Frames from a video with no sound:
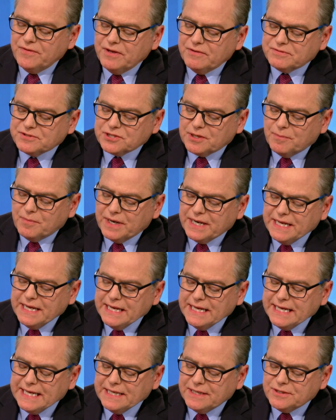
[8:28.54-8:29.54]
if
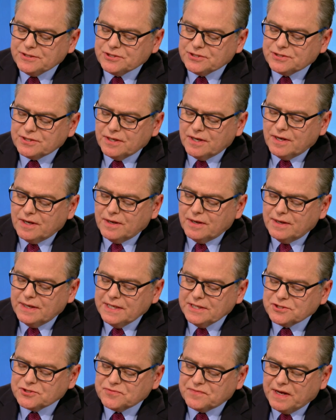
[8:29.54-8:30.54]
somebody is, uh,
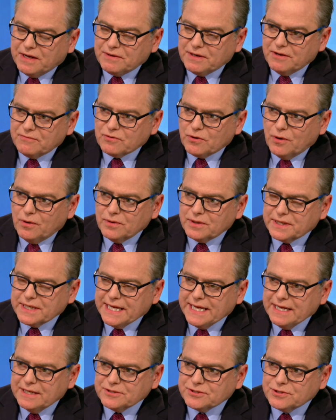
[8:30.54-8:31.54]
is found to have colon
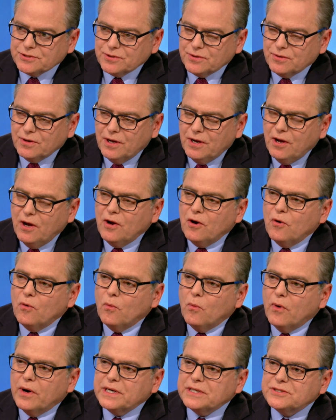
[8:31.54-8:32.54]
cancer,
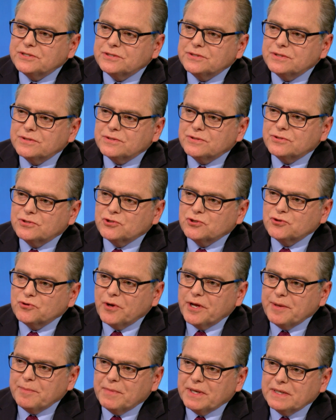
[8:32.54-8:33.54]
what does the
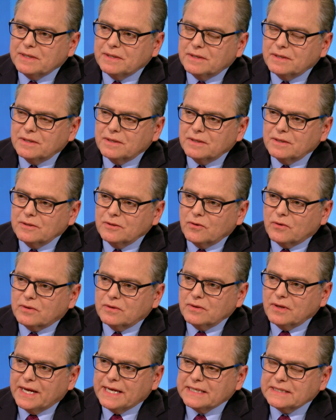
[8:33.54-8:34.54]
treatment
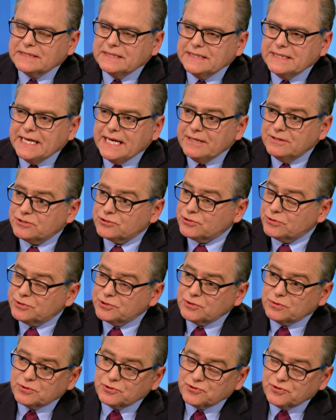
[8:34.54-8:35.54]
look like today? The
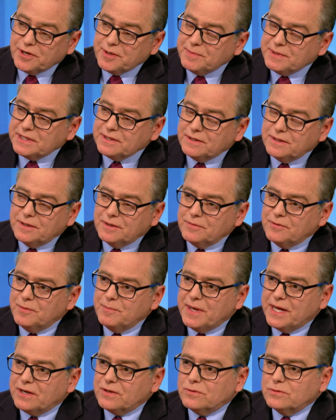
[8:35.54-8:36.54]
surgical treatment, the, the
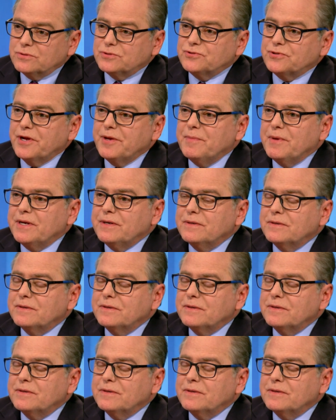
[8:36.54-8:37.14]
medical treatment?